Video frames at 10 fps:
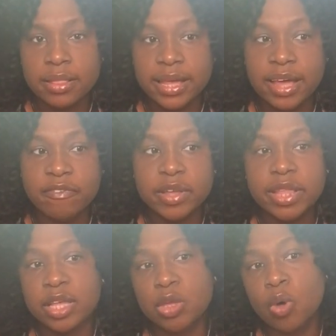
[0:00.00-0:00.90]
Like I felt
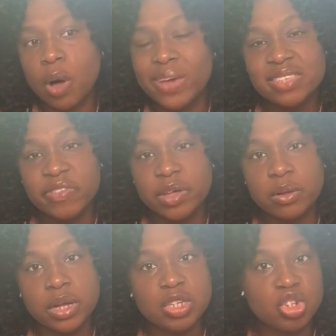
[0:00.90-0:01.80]
like you always
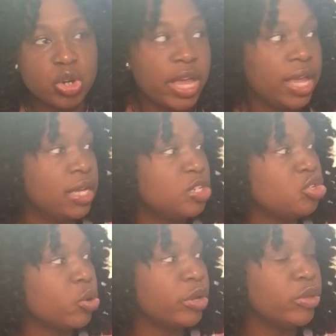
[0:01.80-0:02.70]
felt estranged,
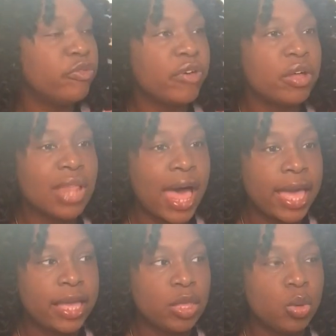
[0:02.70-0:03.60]
or you felt
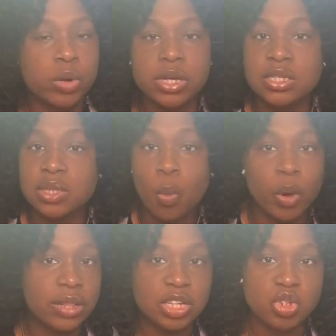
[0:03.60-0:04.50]
like you were
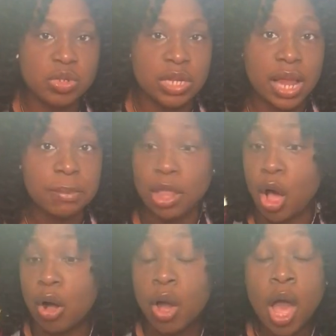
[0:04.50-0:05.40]
somewhere that you did not belong.